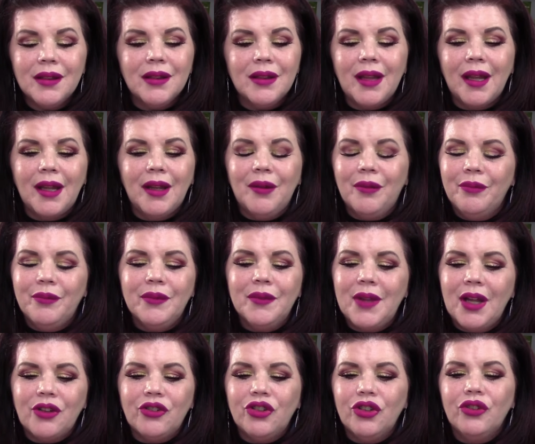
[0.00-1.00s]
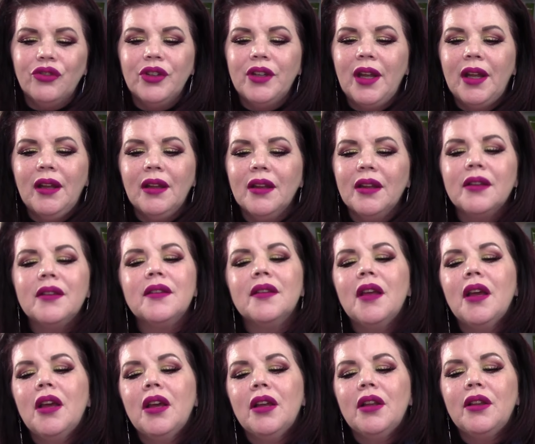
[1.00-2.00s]
Like, that's just ridiculous.
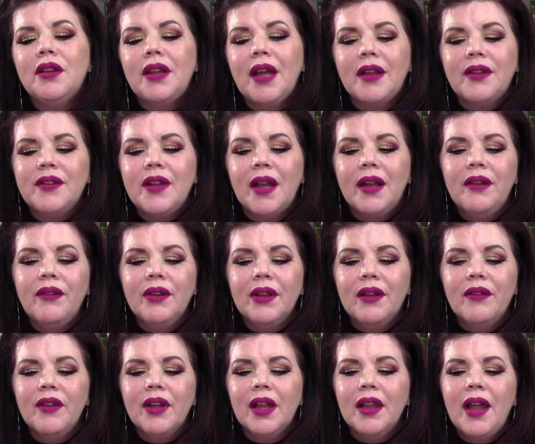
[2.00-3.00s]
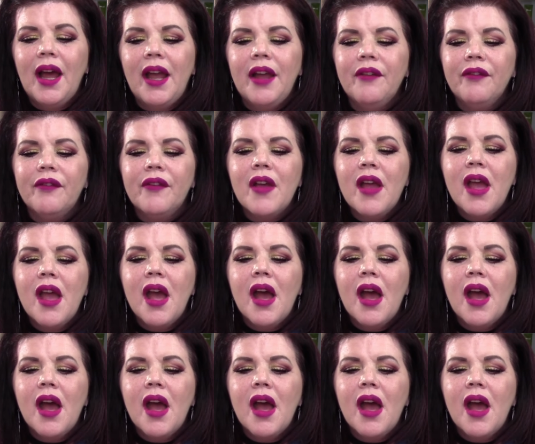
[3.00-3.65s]
That's not even living a life.